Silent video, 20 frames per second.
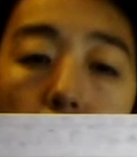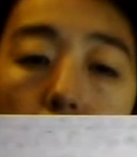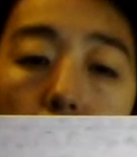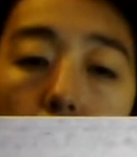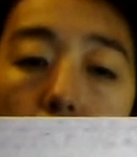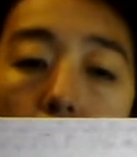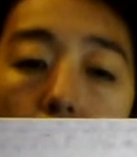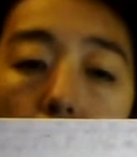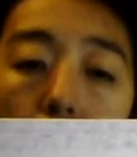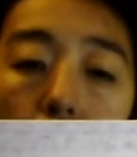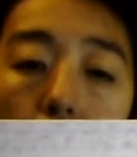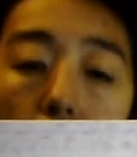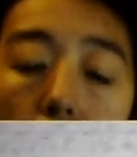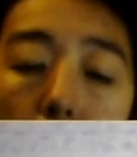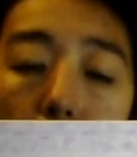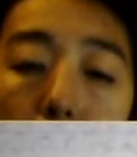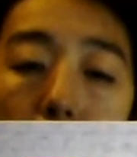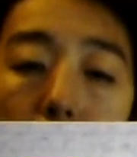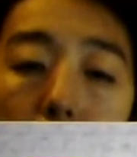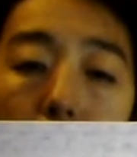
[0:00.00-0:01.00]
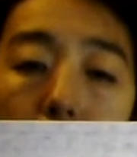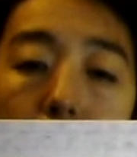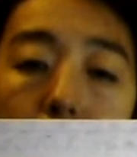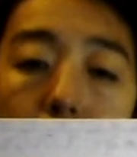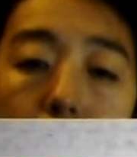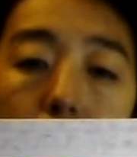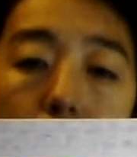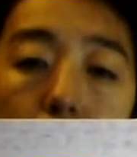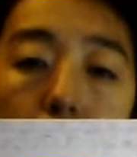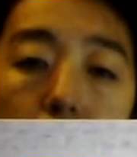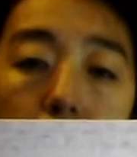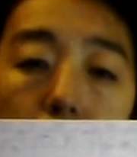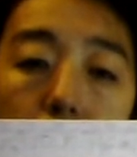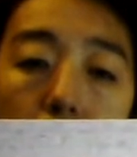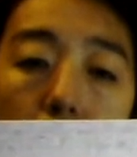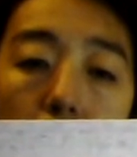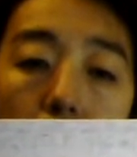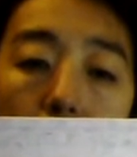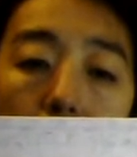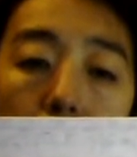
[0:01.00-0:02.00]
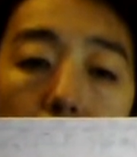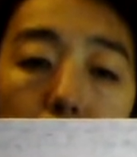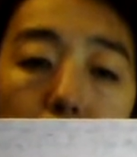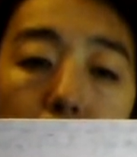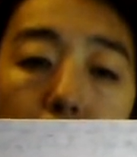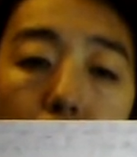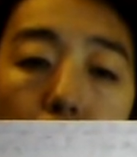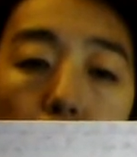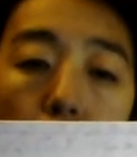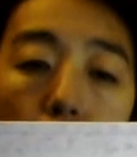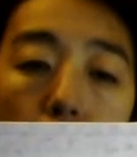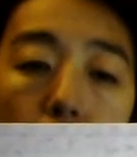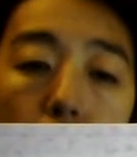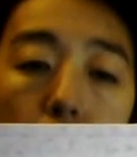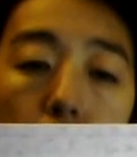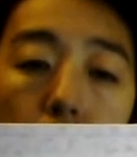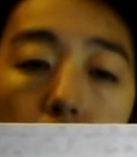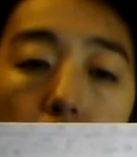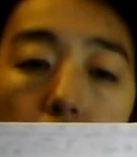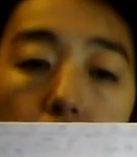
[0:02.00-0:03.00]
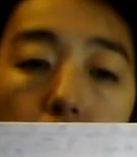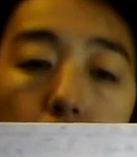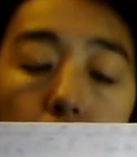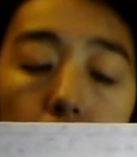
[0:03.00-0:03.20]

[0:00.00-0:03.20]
third, buy as in goodbye, B-Y-E.